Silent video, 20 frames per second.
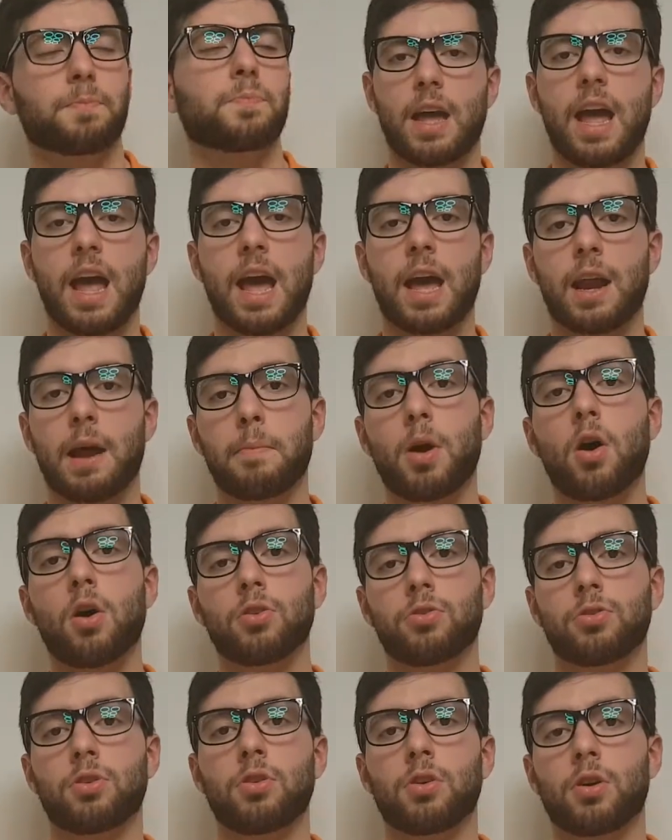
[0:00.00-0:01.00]
And I'm
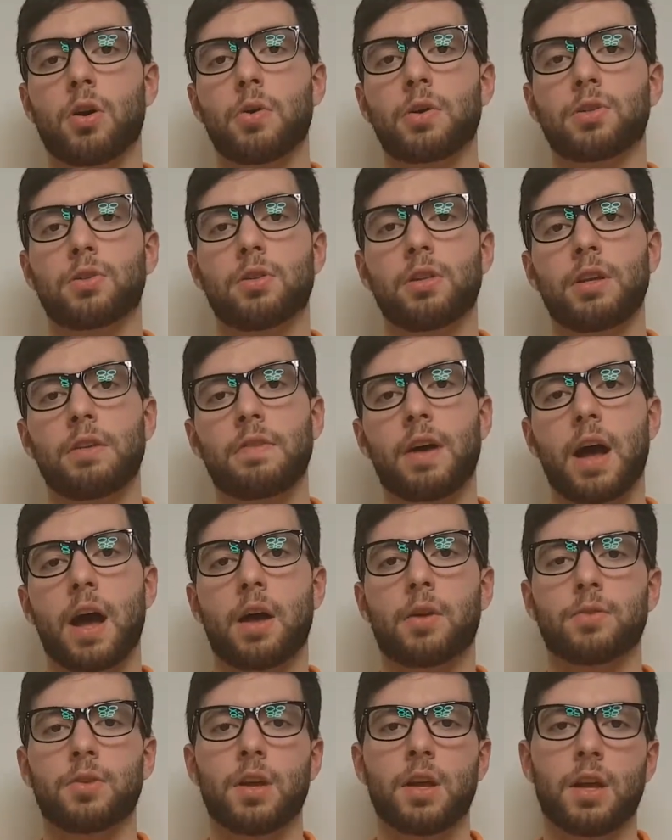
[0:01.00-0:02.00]
also going to leave
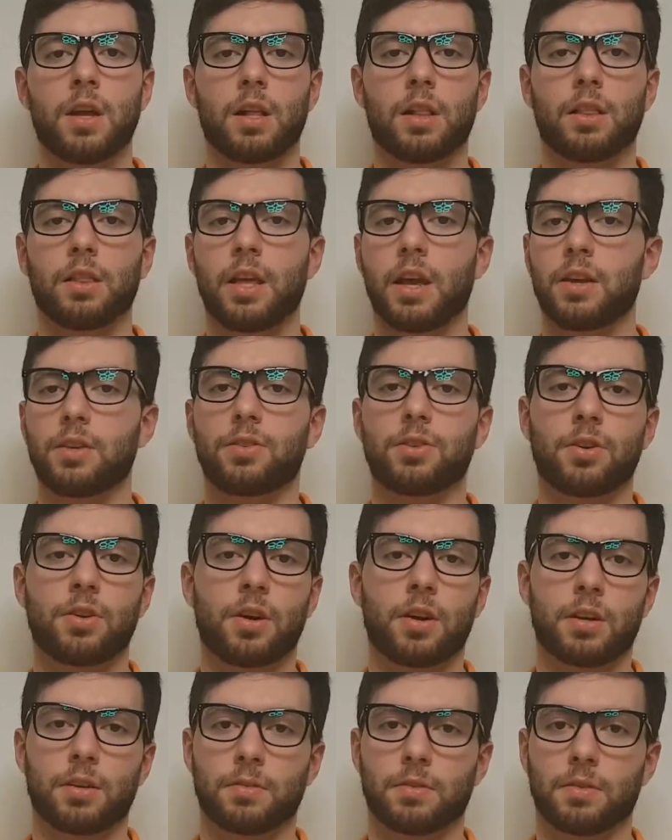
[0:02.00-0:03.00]
out
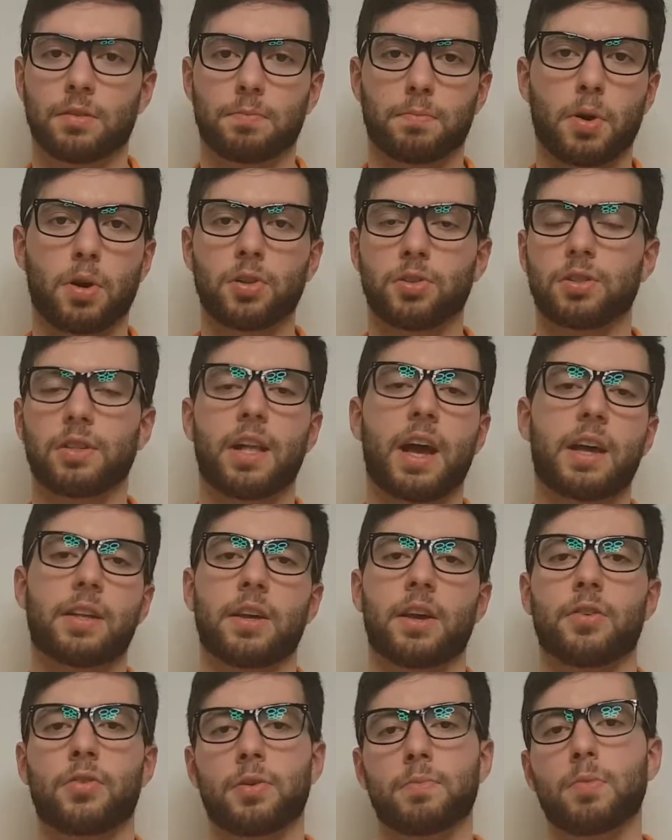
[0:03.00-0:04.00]
laser and pulse-light
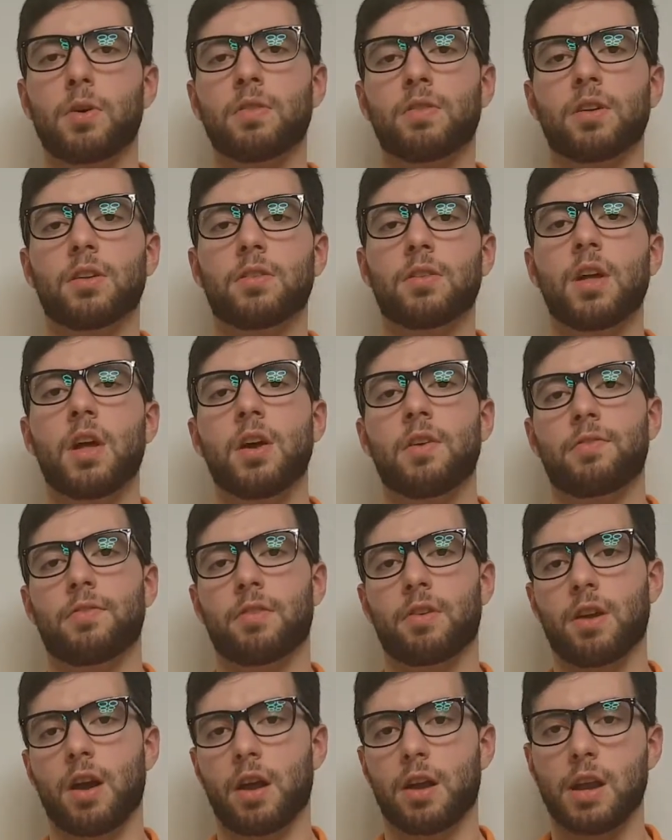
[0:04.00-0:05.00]
hair removal
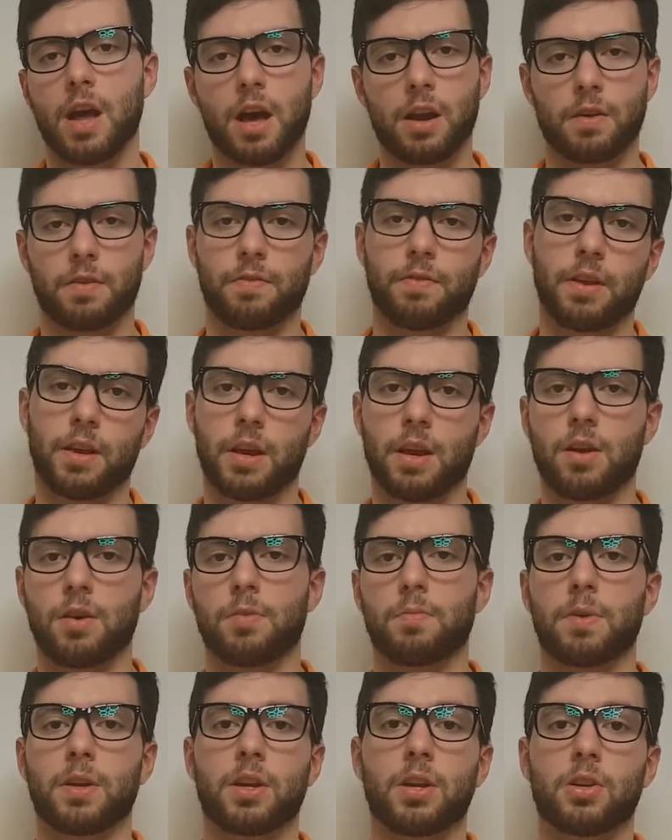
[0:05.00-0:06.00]
for another video,
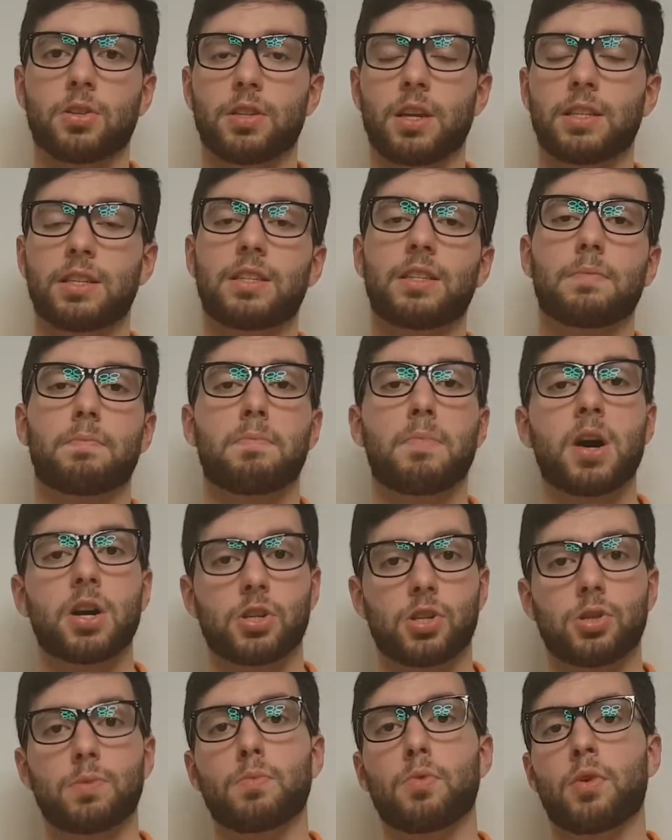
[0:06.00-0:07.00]
because it's
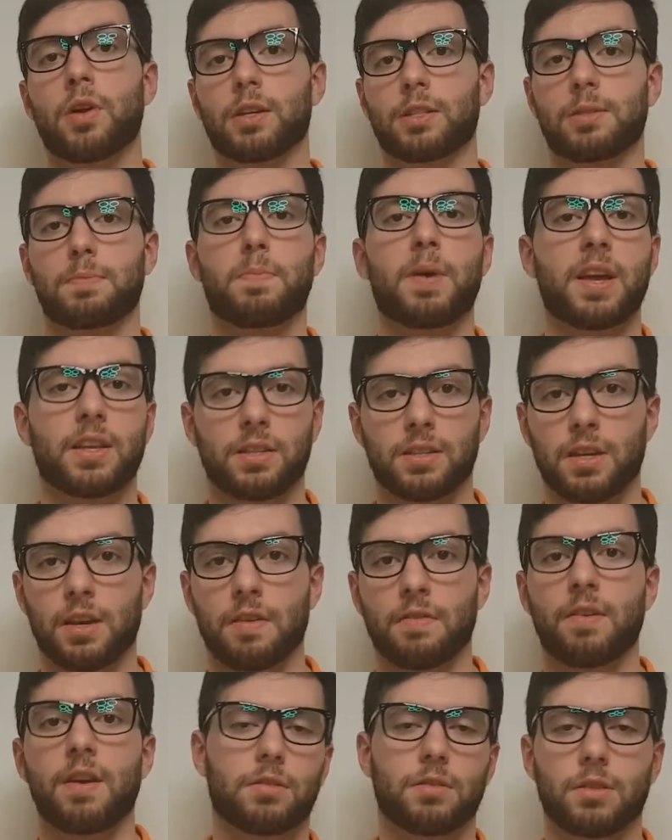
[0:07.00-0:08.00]
much more expensive.